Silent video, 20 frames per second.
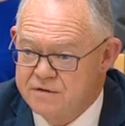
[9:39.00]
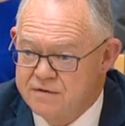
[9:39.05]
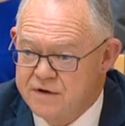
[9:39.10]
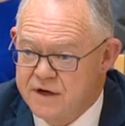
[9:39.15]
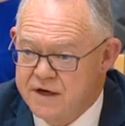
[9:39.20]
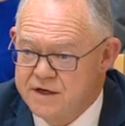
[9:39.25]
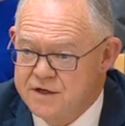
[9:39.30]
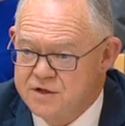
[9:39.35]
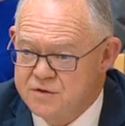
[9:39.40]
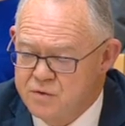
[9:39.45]

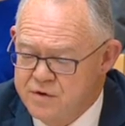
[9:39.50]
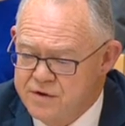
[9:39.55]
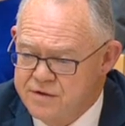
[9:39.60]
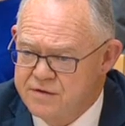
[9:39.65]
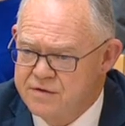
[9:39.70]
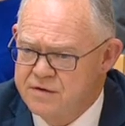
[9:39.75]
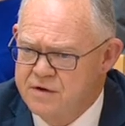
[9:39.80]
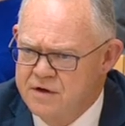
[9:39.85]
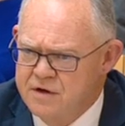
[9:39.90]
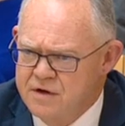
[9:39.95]
phase
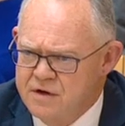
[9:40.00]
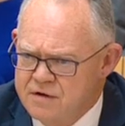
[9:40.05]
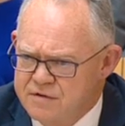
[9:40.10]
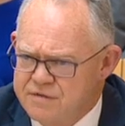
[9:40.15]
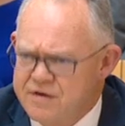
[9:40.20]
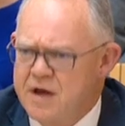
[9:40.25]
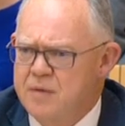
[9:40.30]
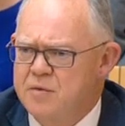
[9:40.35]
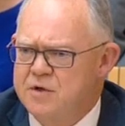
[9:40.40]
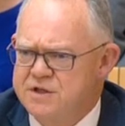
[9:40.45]
with
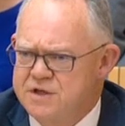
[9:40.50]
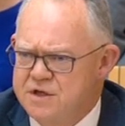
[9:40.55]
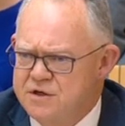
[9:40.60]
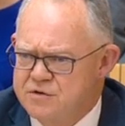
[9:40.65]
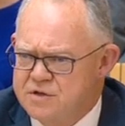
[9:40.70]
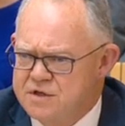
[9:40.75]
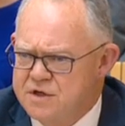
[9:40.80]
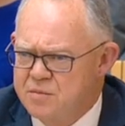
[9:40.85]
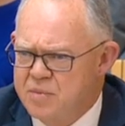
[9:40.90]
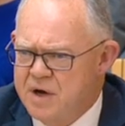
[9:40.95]
families and
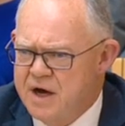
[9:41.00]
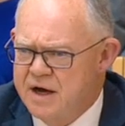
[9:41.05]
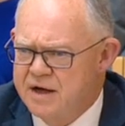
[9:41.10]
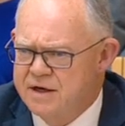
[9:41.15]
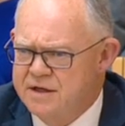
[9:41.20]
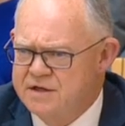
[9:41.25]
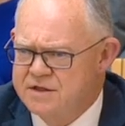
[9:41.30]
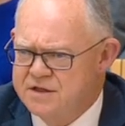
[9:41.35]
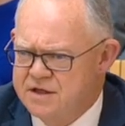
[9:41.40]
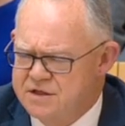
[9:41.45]
interested
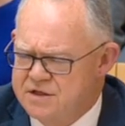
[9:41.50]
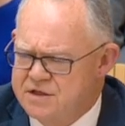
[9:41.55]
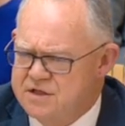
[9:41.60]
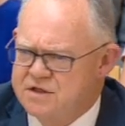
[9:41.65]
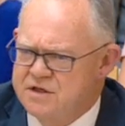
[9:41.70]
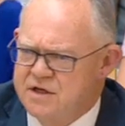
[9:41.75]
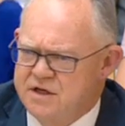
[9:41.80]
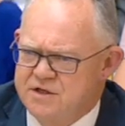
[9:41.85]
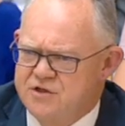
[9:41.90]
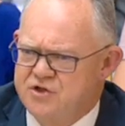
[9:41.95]
parties.
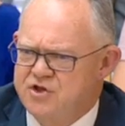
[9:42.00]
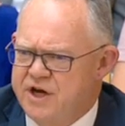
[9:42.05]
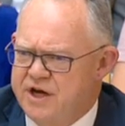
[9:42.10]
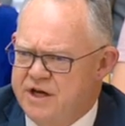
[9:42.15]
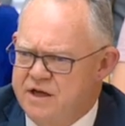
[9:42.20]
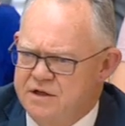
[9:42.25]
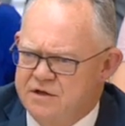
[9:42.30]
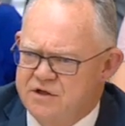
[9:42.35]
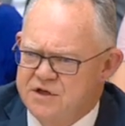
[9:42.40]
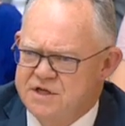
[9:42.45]
It's
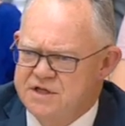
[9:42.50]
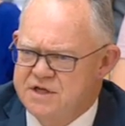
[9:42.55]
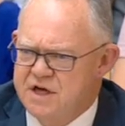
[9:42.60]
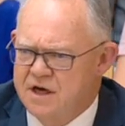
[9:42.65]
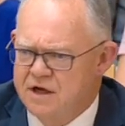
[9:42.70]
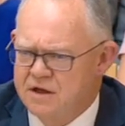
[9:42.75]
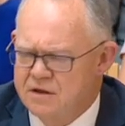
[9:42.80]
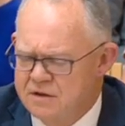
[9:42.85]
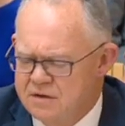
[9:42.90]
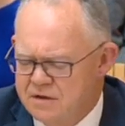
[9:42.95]
checking
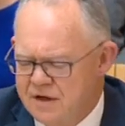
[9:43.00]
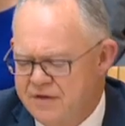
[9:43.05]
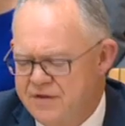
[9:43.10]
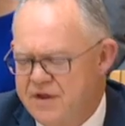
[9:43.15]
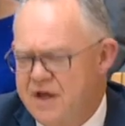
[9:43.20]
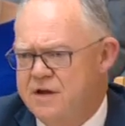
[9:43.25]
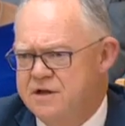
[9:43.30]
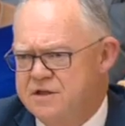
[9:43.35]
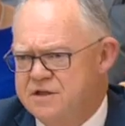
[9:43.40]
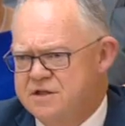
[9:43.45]
detail and
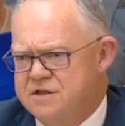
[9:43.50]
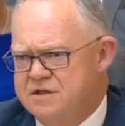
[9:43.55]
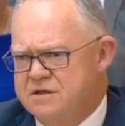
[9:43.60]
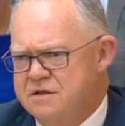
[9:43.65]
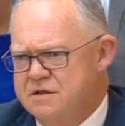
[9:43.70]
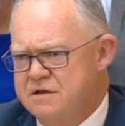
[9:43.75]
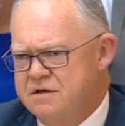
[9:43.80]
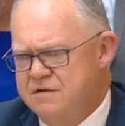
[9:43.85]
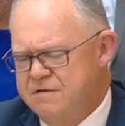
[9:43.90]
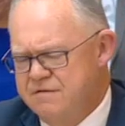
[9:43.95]
then
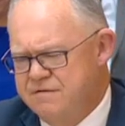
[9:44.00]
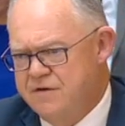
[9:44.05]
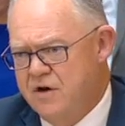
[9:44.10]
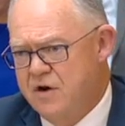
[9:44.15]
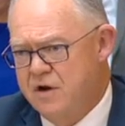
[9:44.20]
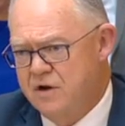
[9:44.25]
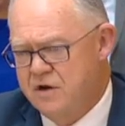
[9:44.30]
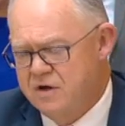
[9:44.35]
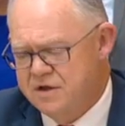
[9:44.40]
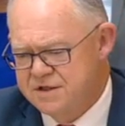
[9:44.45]
it's
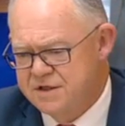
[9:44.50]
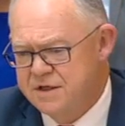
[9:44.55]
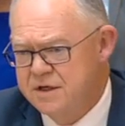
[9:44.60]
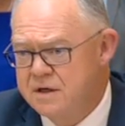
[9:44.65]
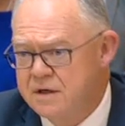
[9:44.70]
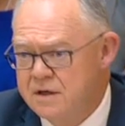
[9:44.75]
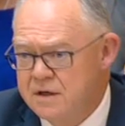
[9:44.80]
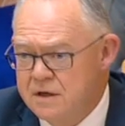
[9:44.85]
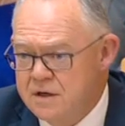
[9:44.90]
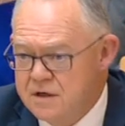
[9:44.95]
finalising.
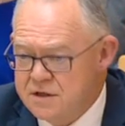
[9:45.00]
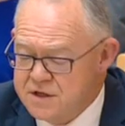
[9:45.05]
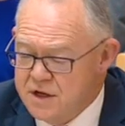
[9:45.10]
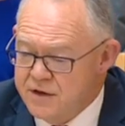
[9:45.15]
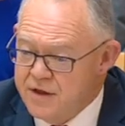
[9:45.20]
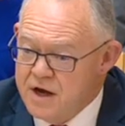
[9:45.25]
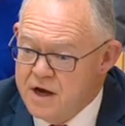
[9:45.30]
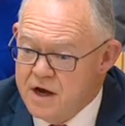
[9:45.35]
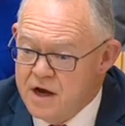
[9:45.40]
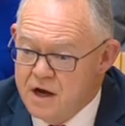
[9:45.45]
So
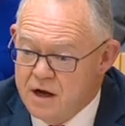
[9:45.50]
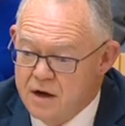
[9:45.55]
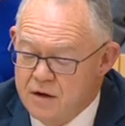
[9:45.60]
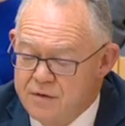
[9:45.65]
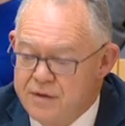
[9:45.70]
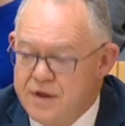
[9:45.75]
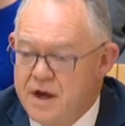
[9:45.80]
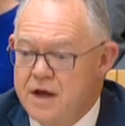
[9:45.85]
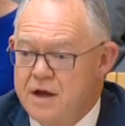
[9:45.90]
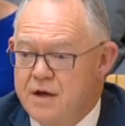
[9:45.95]
they
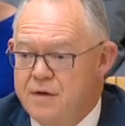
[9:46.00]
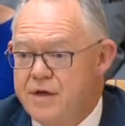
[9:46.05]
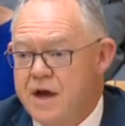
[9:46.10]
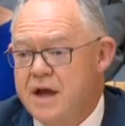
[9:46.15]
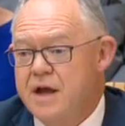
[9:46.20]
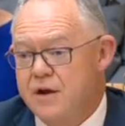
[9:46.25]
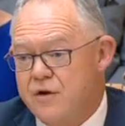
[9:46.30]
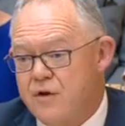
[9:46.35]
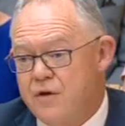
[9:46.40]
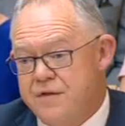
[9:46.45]

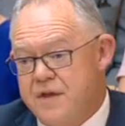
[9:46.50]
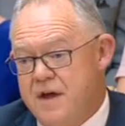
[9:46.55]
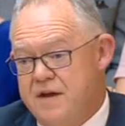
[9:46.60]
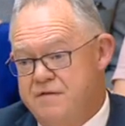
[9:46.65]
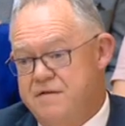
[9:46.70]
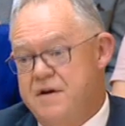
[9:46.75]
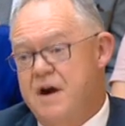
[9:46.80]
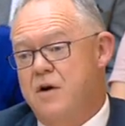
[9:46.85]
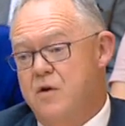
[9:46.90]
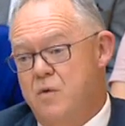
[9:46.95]
are not
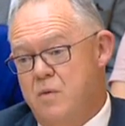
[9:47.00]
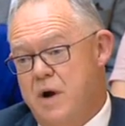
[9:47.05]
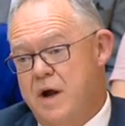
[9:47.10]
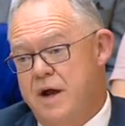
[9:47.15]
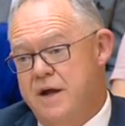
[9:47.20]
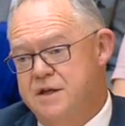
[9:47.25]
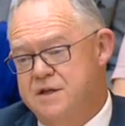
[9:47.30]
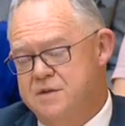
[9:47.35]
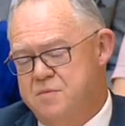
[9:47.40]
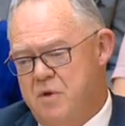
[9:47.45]
that far
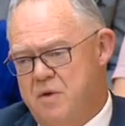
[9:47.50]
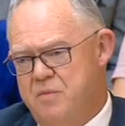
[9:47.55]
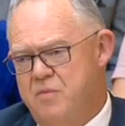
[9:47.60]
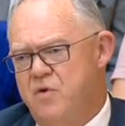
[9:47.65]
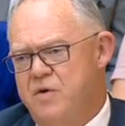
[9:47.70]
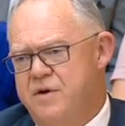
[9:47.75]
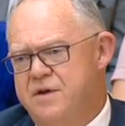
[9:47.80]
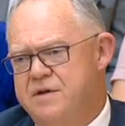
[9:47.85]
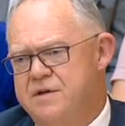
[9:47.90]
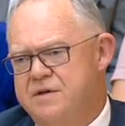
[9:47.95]
away, is my
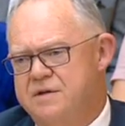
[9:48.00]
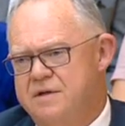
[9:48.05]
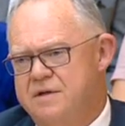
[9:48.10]
point.